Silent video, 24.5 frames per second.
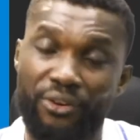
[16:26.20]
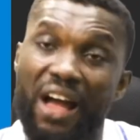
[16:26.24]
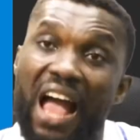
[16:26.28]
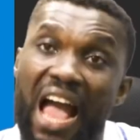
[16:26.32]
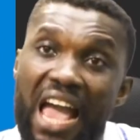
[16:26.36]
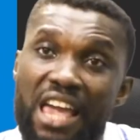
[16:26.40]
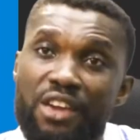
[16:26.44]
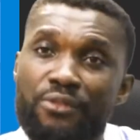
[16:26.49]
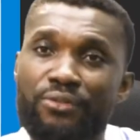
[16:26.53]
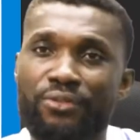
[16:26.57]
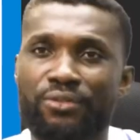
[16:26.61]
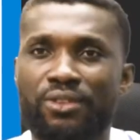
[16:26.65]

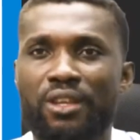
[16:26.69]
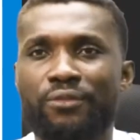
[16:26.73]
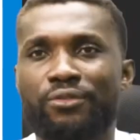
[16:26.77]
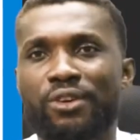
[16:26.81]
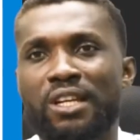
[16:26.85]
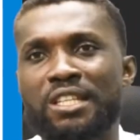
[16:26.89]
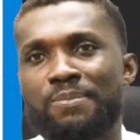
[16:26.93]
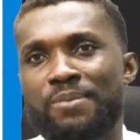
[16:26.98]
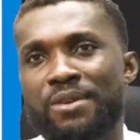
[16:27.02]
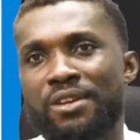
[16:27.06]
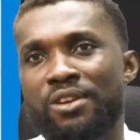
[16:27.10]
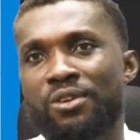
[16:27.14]
Five
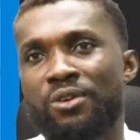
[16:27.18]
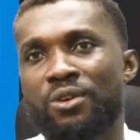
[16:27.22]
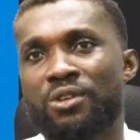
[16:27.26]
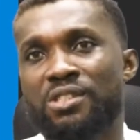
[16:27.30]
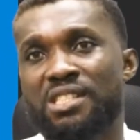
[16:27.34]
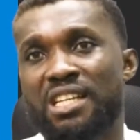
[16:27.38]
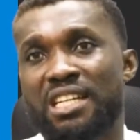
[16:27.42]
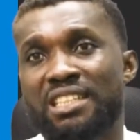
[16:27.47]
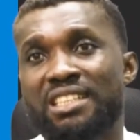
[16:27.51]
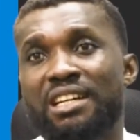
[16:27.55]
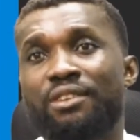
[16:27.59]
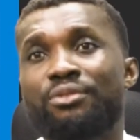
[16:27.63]
different
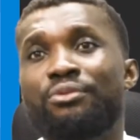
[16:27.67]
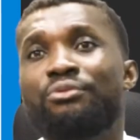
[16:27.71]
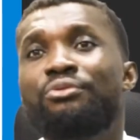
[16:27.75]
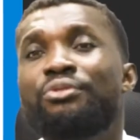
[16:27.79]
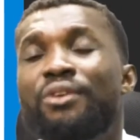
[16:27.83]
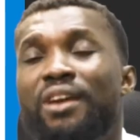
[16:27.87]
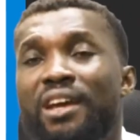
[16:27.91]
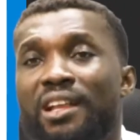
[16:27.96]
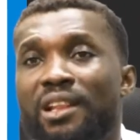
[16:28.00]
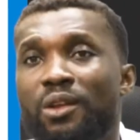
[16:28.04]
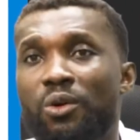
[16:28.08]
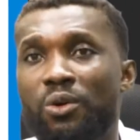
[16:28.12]
periods
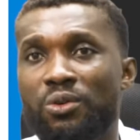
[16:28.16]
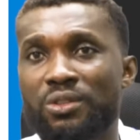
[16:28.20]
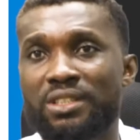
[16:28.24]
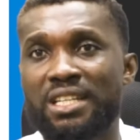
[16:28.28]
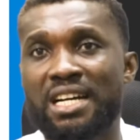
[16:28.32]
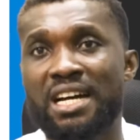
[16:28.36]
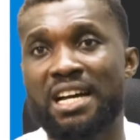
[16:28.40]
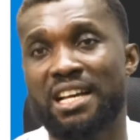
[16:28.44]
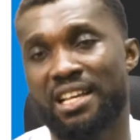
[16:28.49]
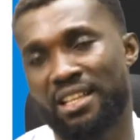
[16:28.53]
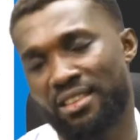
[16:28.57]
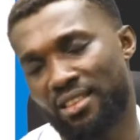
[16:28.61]
that fell
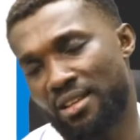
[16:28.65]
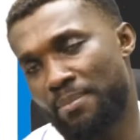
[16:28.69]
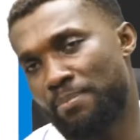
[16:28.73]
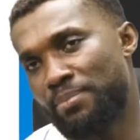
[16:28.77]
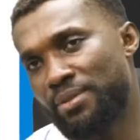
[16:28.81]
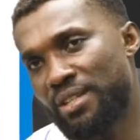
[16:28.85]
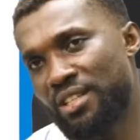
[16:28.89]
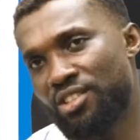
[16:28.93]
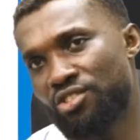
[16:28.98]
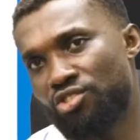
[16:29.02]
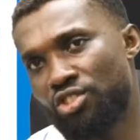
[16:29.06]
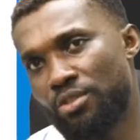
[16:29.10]
under the
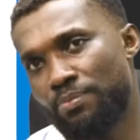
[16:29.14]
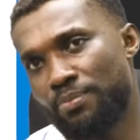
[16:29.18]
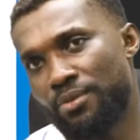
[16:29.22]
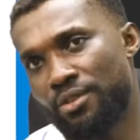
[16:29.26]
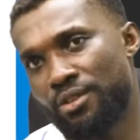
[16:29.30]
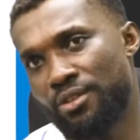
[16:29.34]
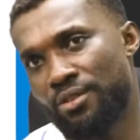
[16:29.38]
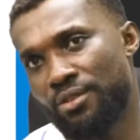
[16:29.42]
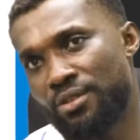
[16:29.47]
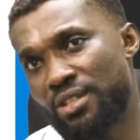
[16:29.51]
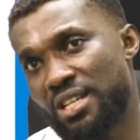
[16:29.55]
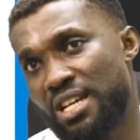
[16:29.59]
prehistory
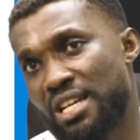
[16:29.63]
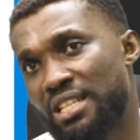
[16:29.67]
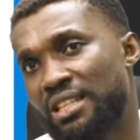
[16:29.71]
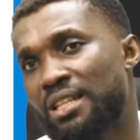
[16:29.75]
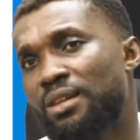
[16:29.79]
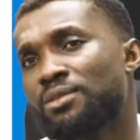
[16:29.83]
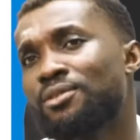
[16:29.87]
period.